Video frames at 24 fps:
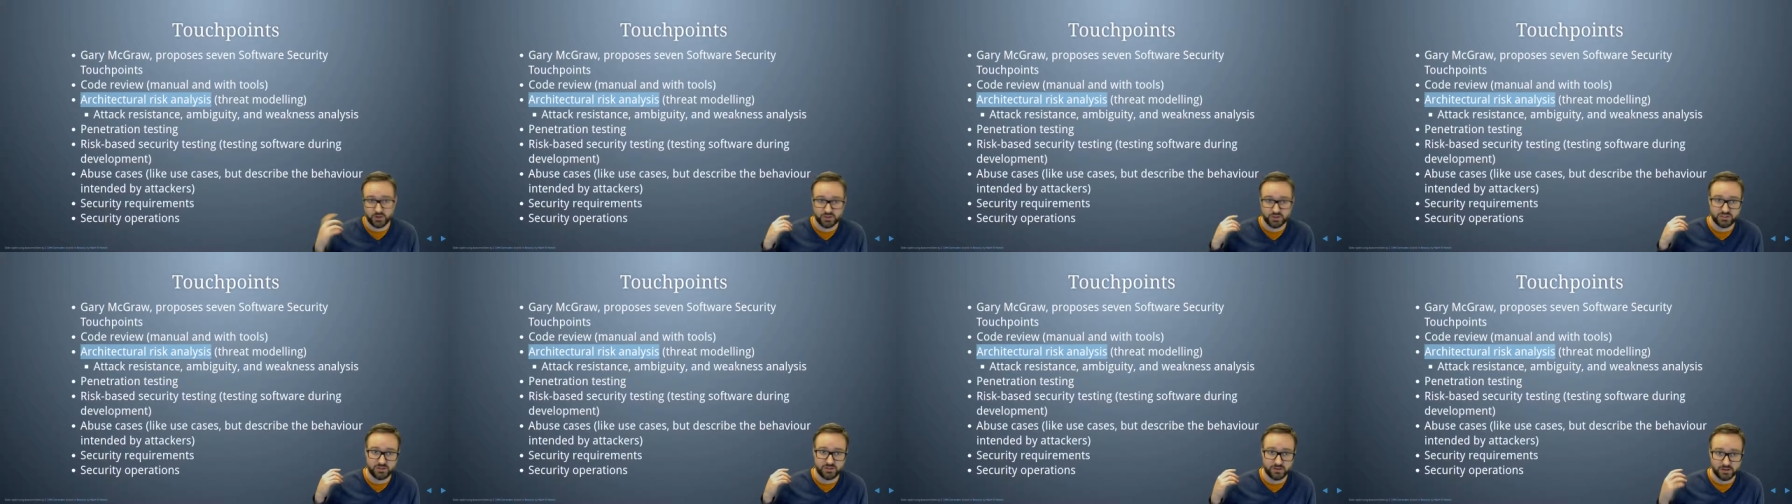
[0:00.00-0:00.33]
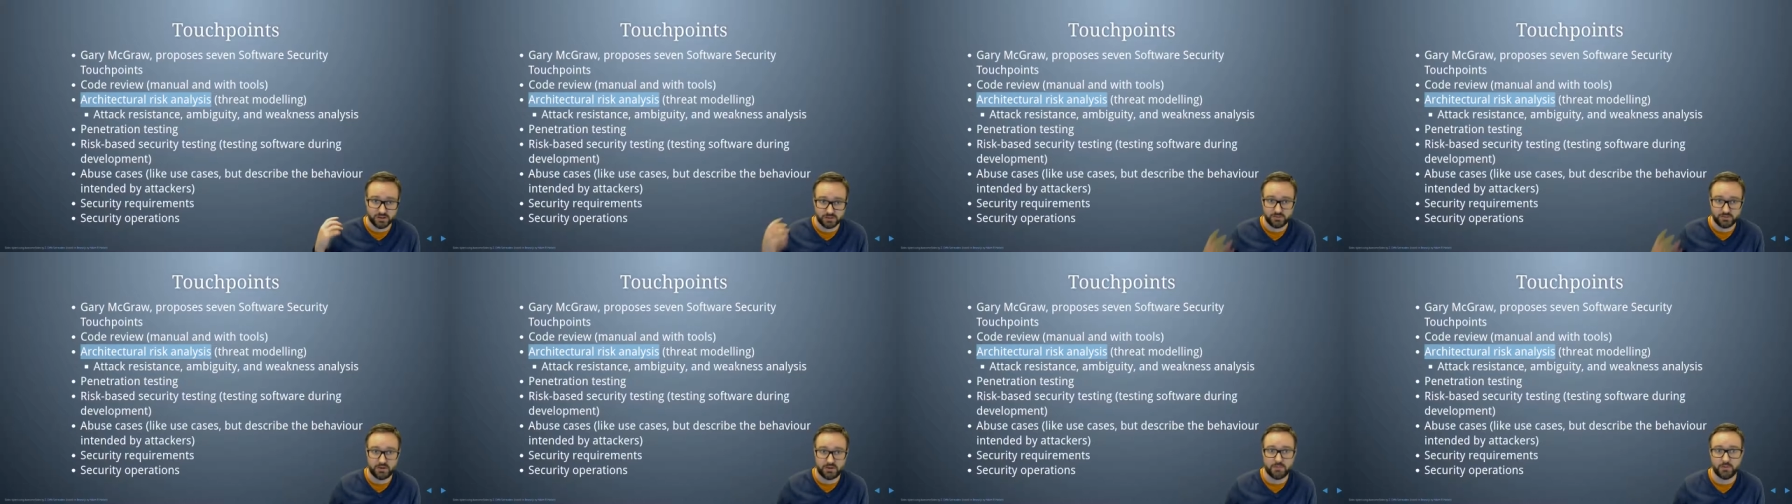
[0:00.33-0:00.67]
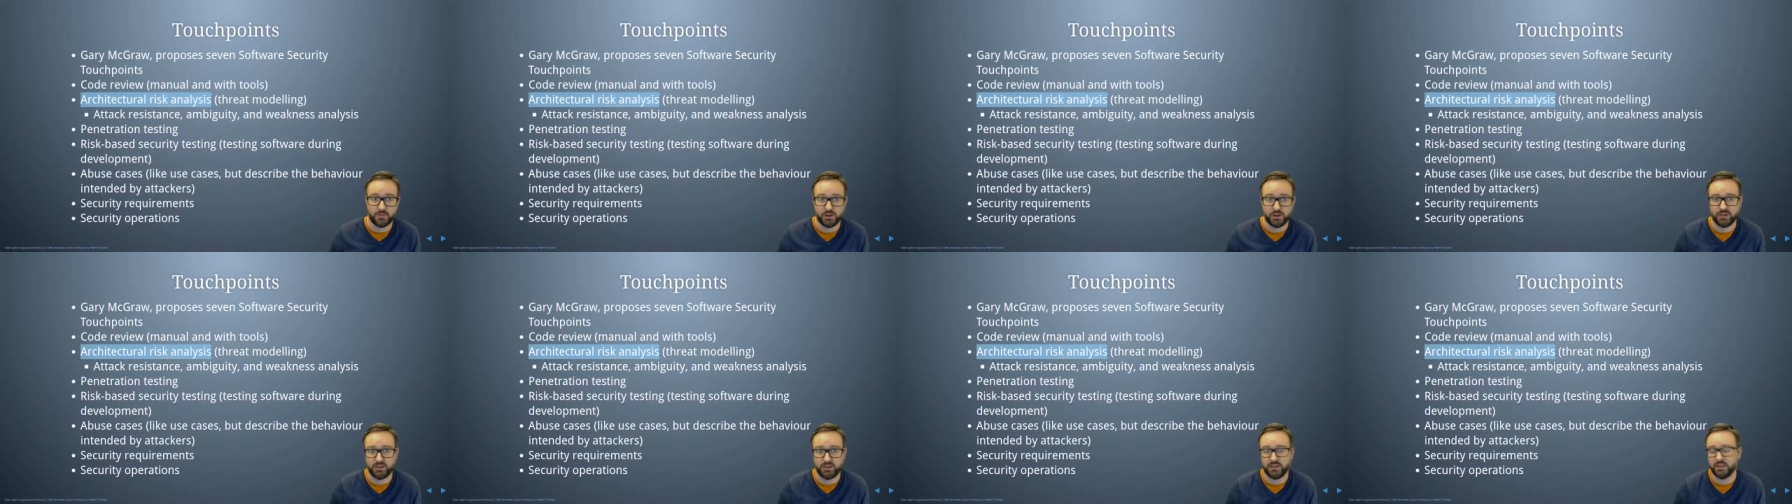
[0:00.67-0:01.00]
doing threat
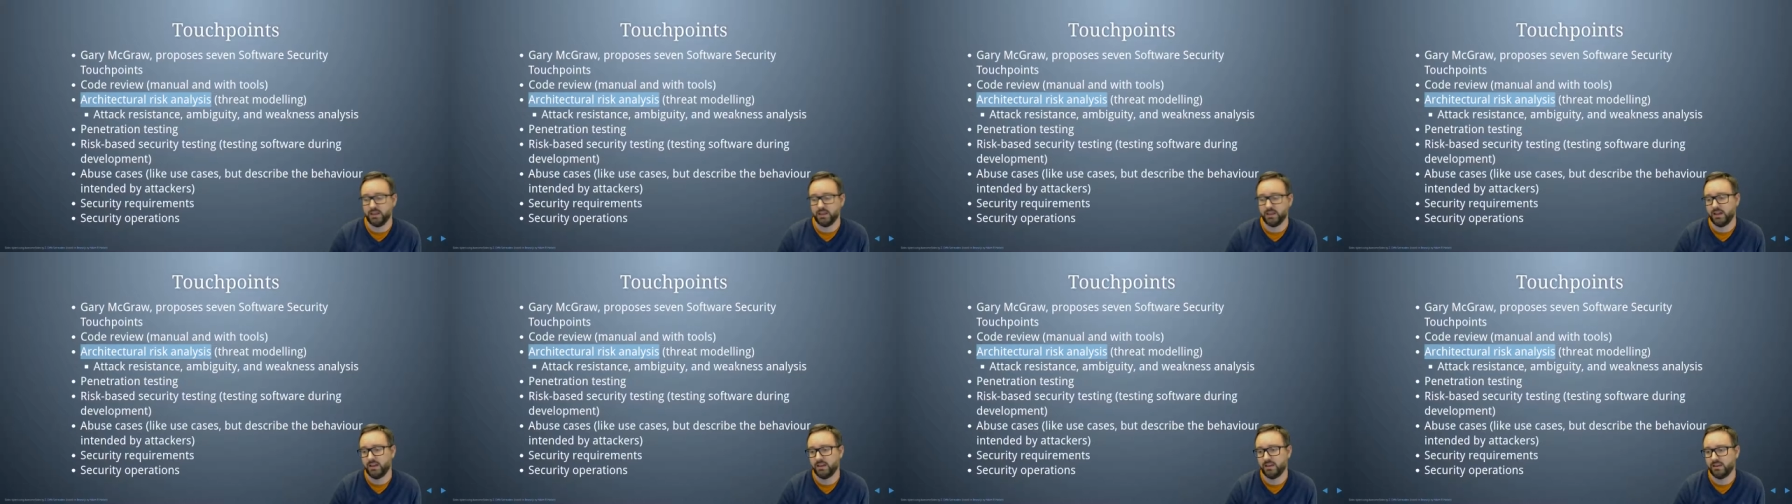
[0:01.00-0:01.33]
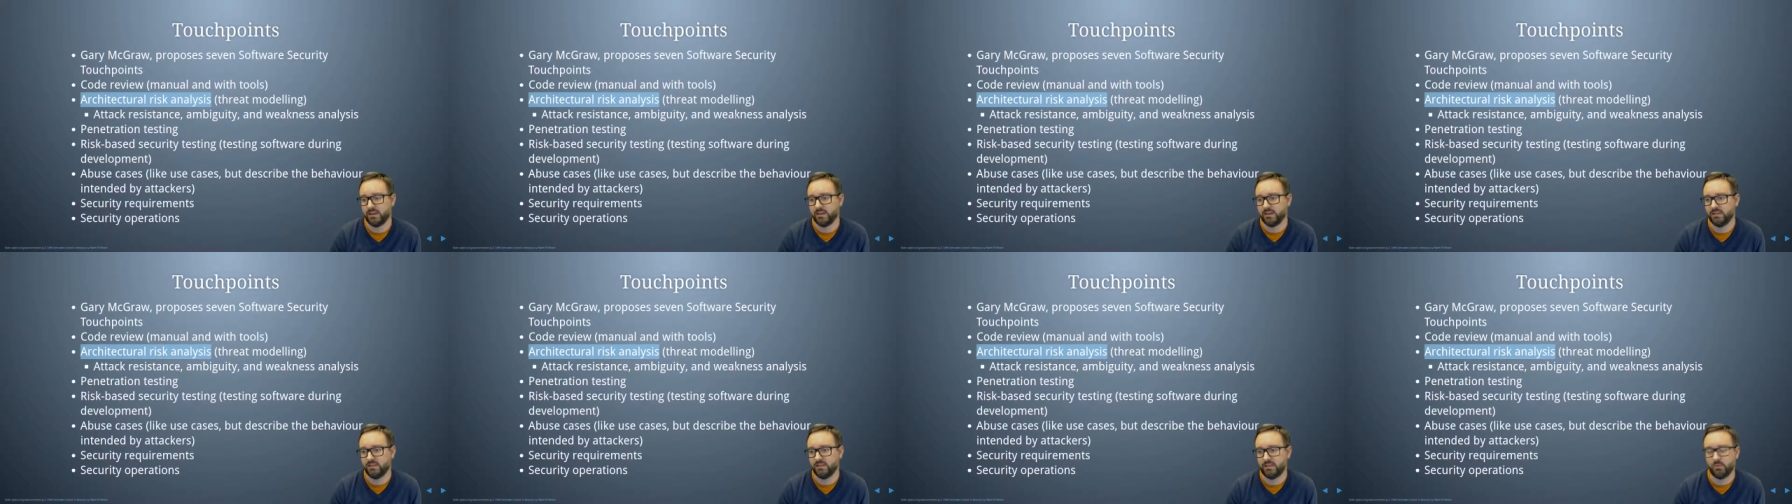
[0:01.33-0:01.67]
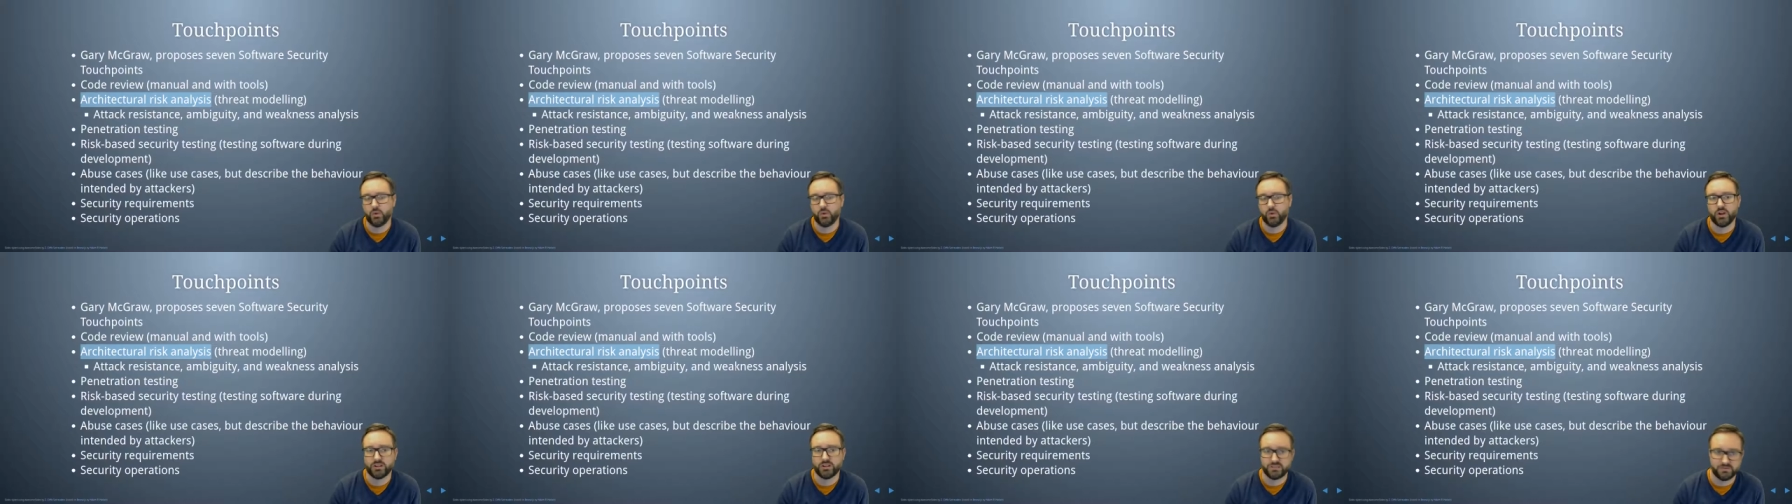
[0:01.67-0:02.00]
modeling, and it
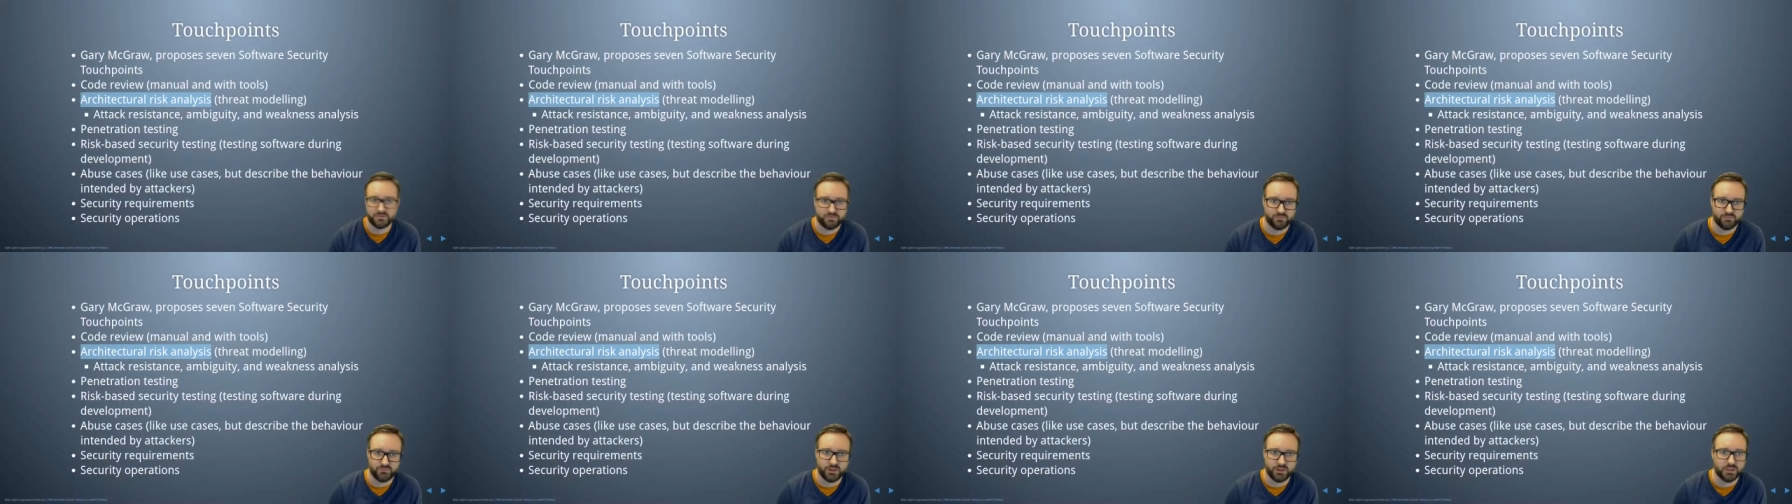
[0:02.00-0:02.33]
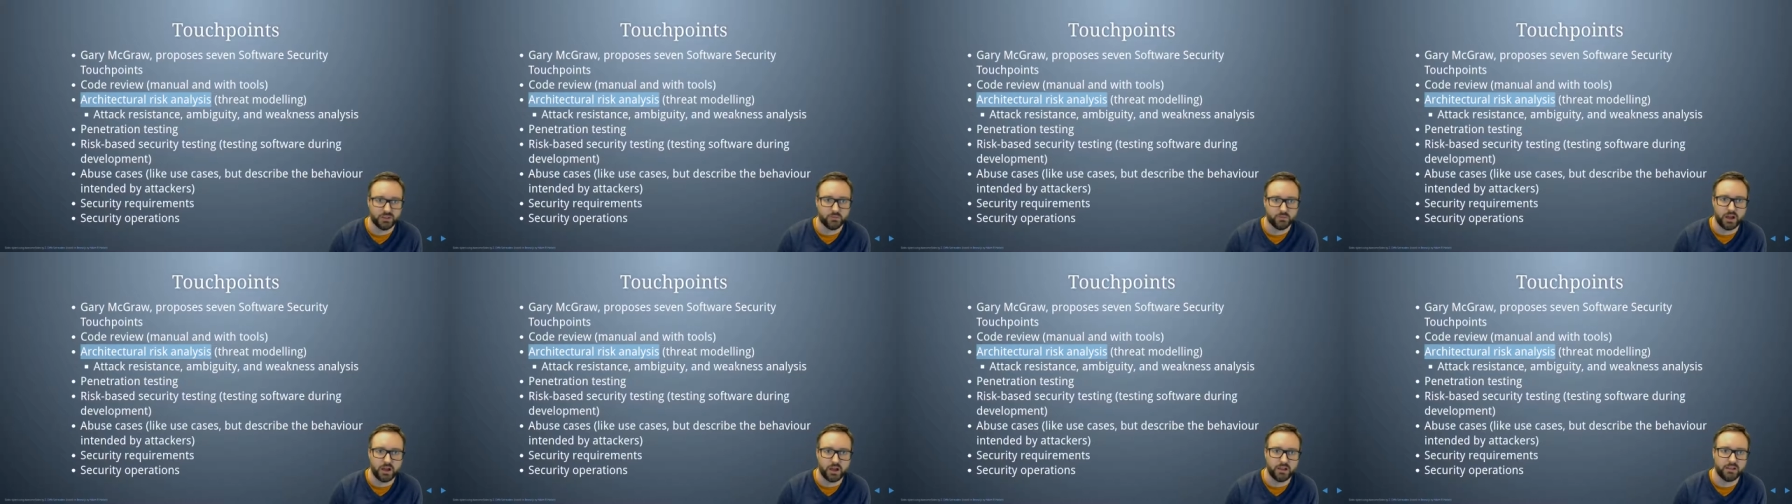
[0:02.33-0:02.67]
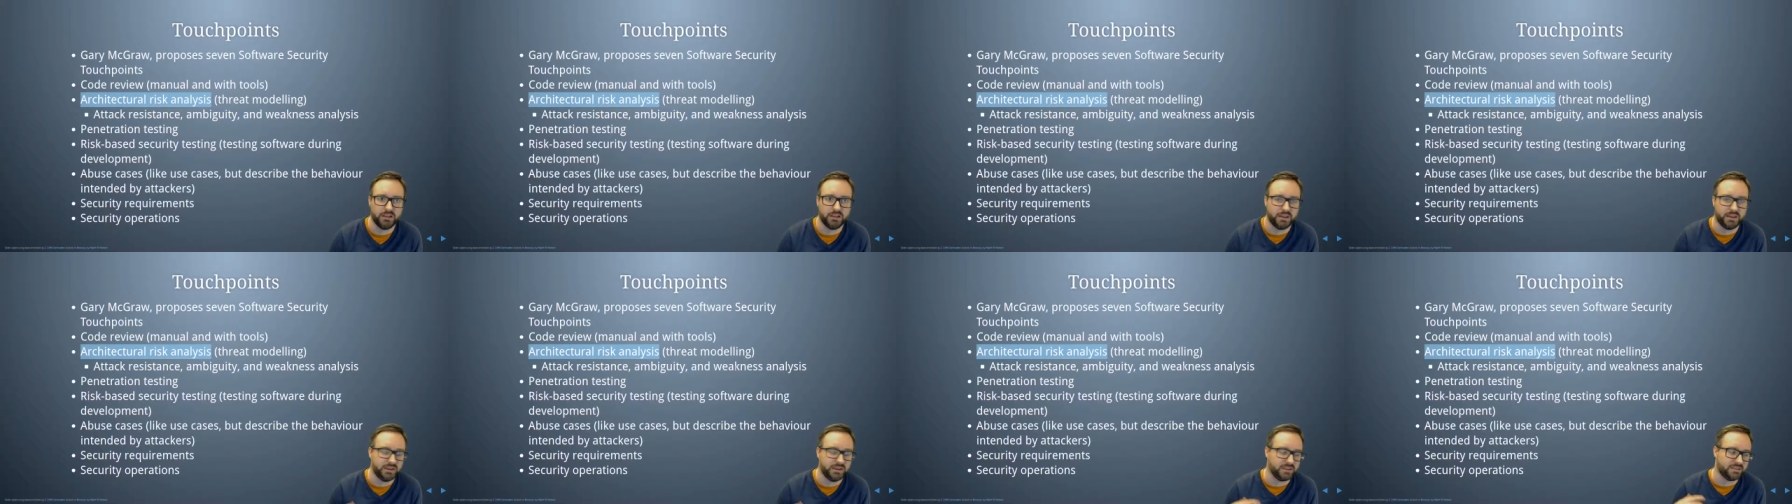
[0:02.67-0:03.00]
works really well,
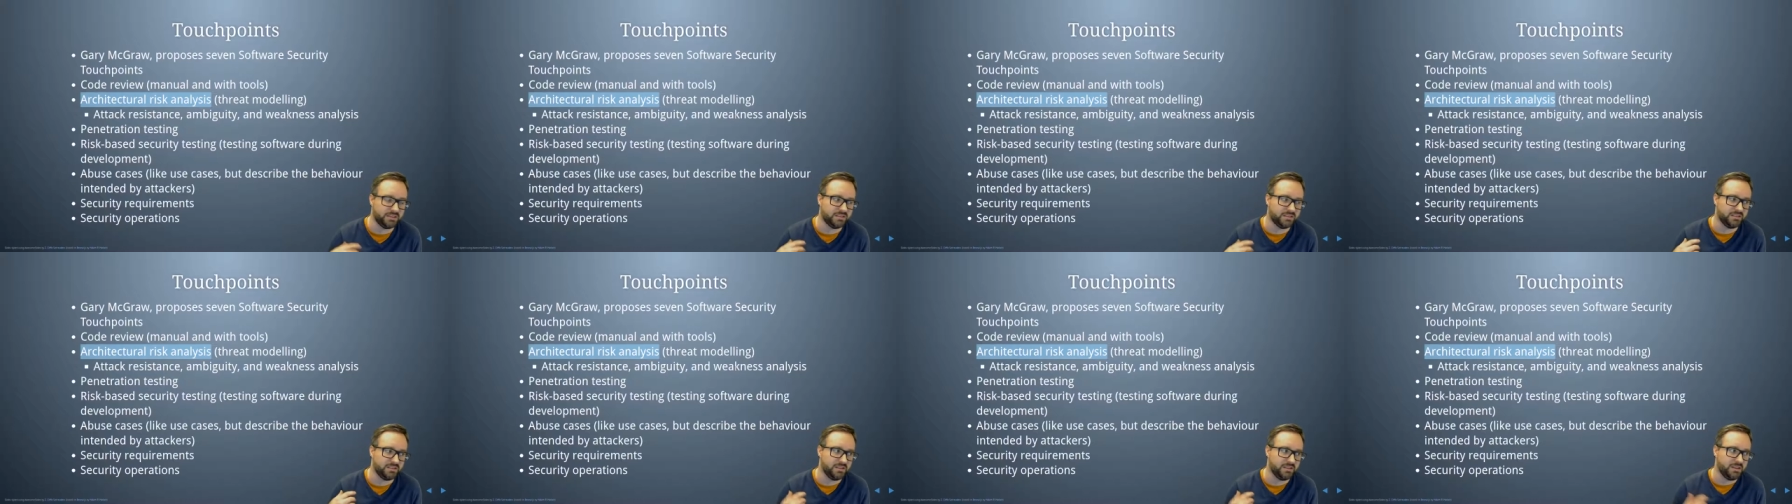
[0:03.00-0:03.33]
and it's